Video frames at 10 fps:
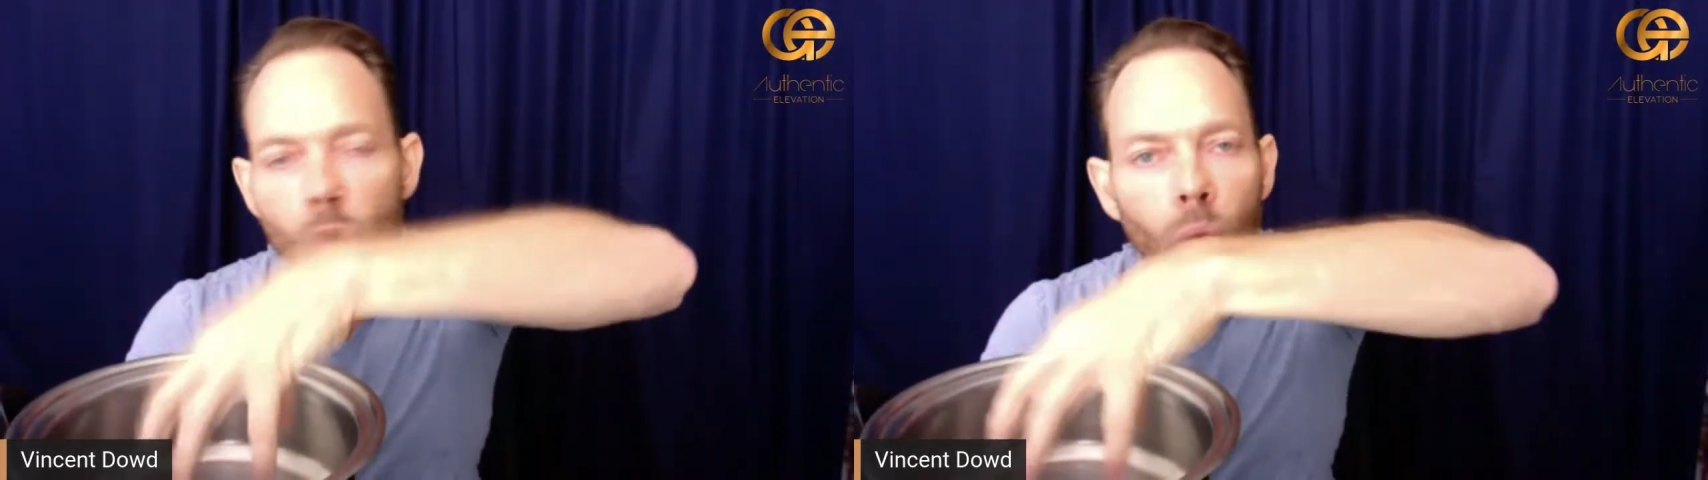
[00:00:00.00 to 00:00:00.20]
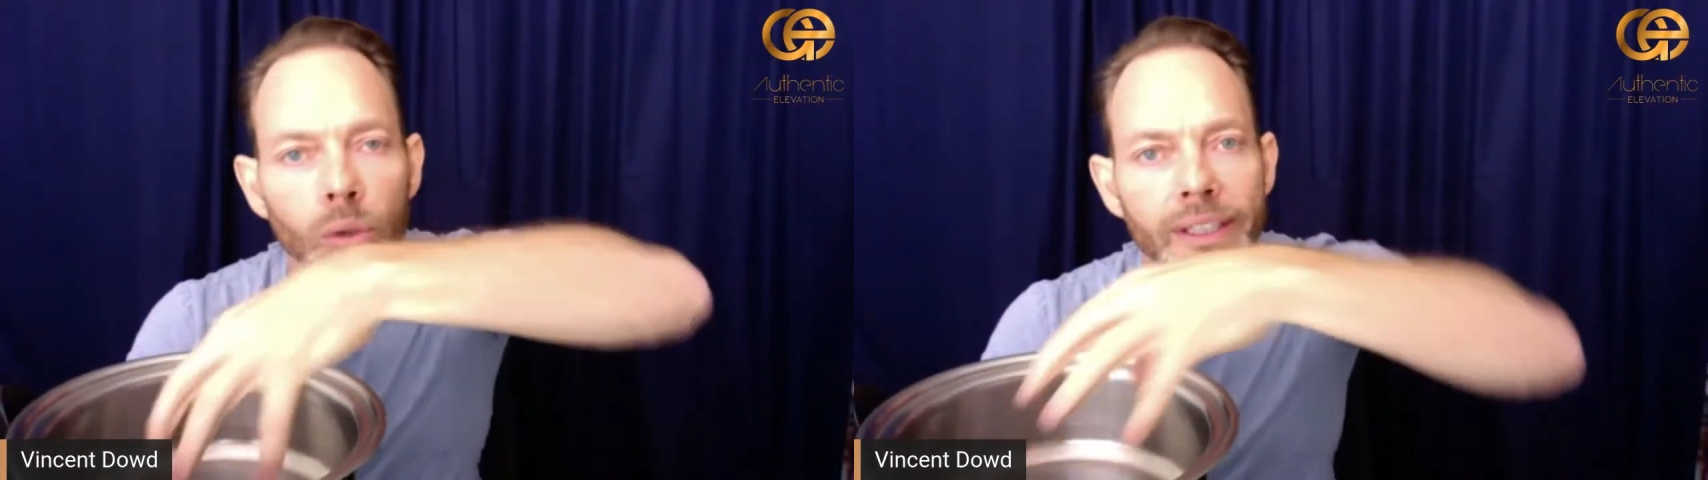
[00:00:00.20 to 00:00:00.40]

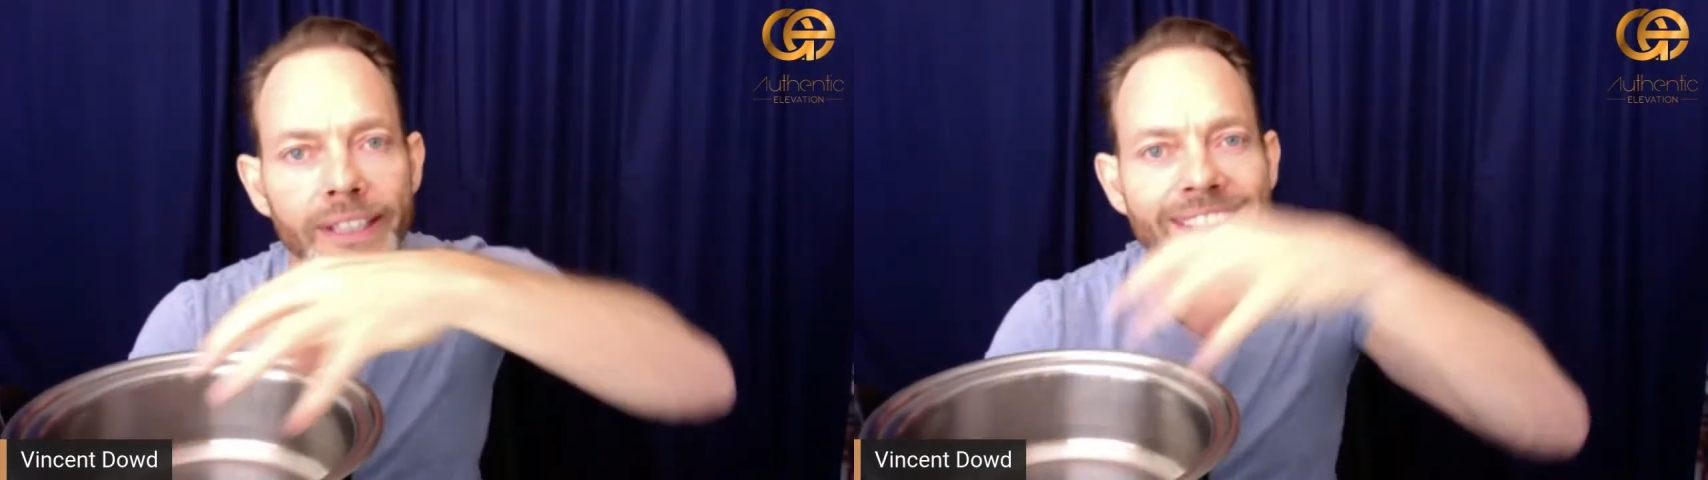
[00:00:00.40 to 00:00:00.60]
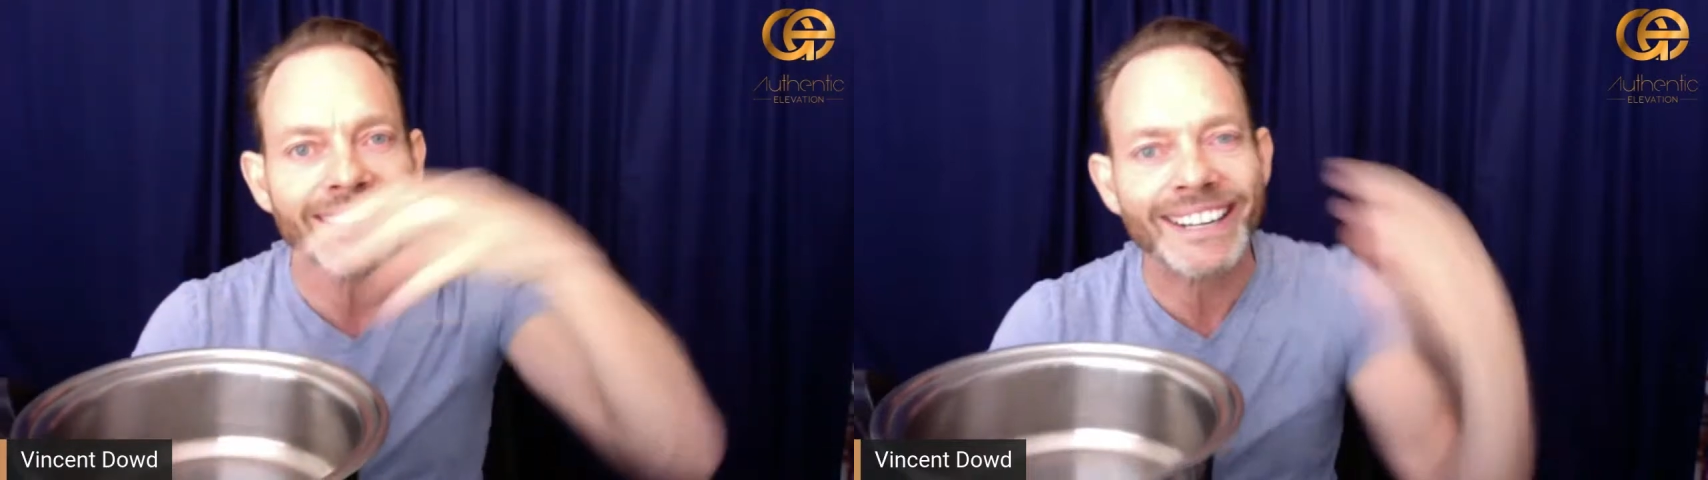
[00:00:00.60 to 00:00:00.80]
only
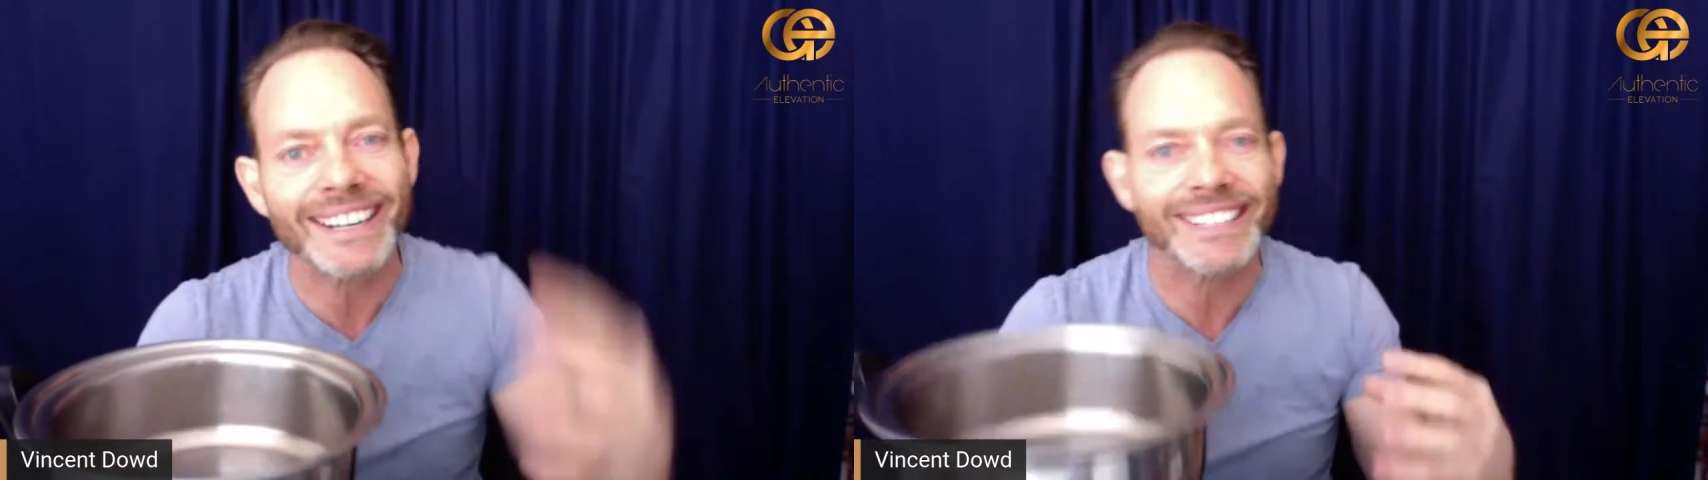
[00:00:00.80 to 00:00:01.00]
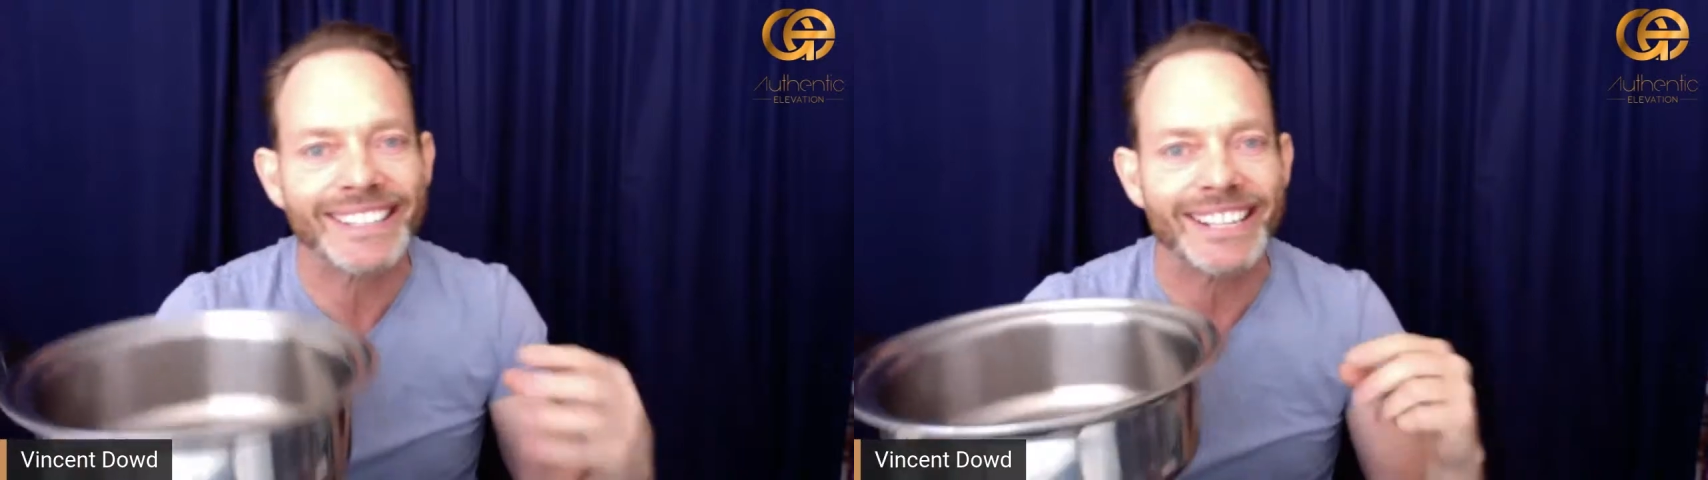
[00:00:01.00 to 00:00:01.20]
the
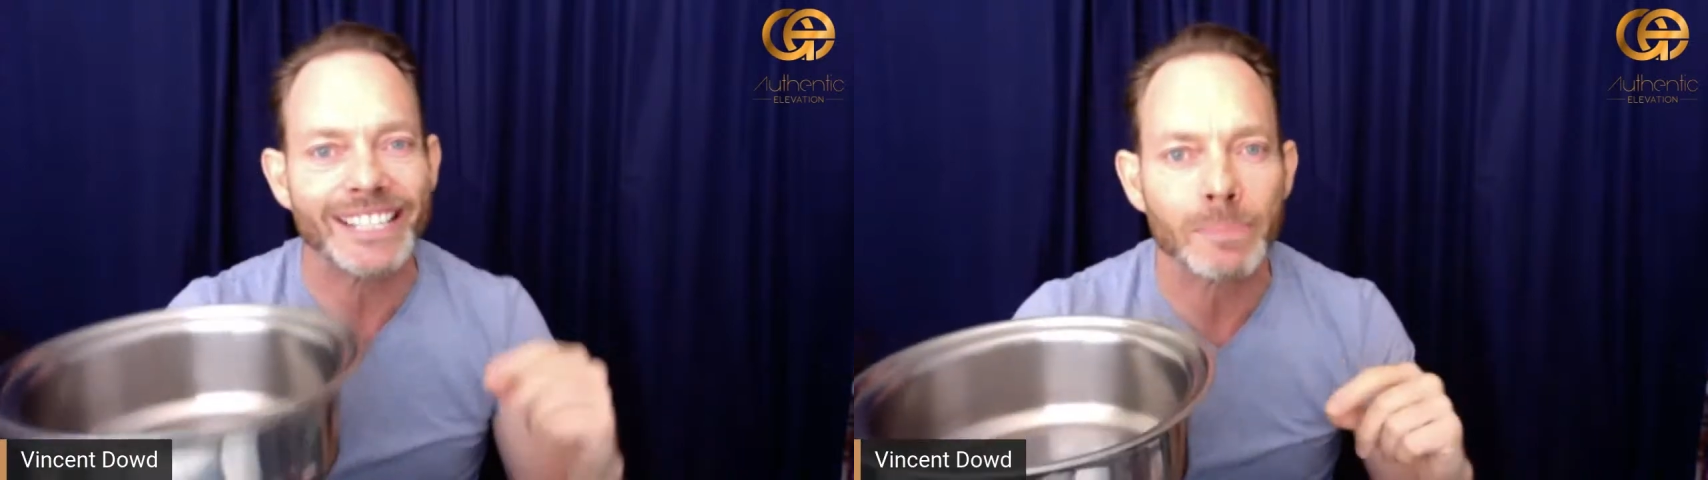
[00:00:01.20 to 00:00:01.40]
contents